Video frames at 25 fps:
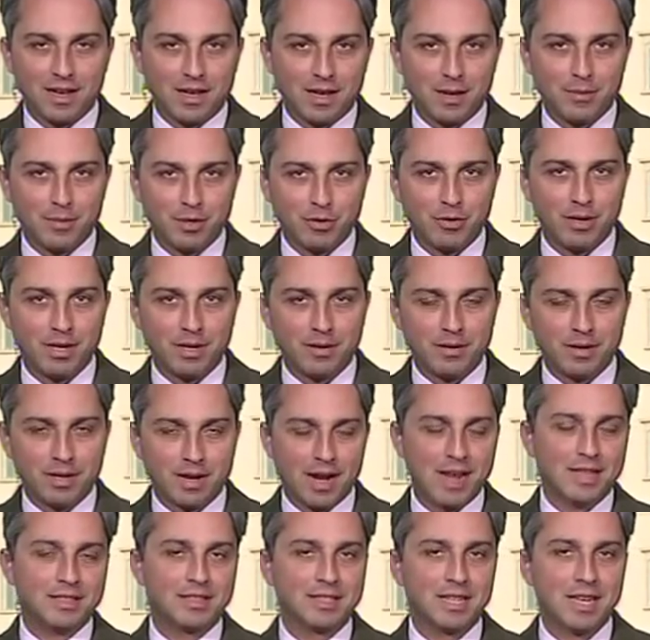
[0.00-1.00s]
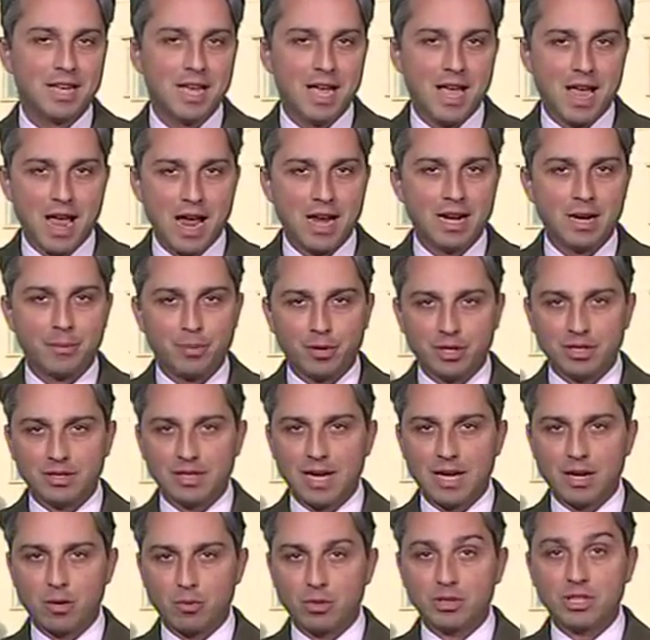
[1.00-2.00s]
between Renzi and
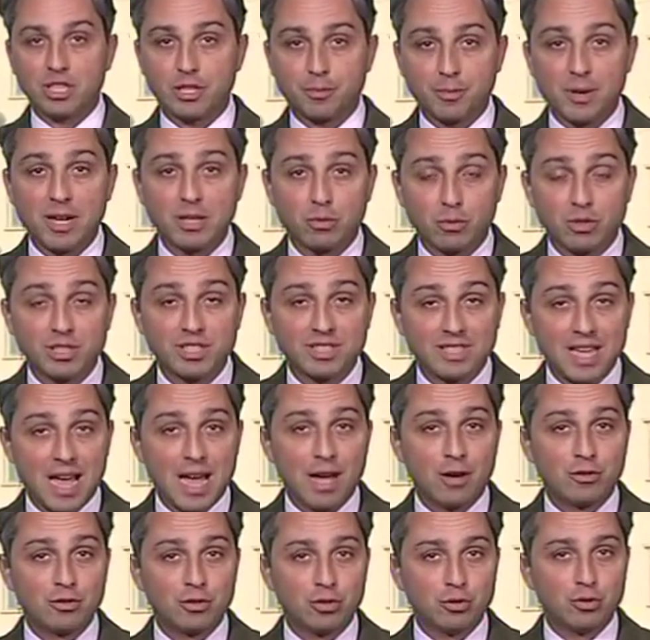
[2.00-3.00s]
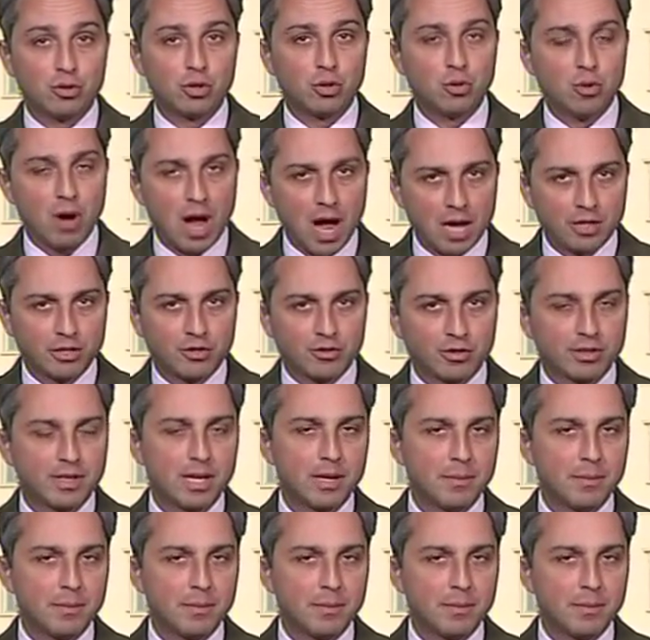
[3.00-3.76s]
Napolitano, well, the spread was down to 200.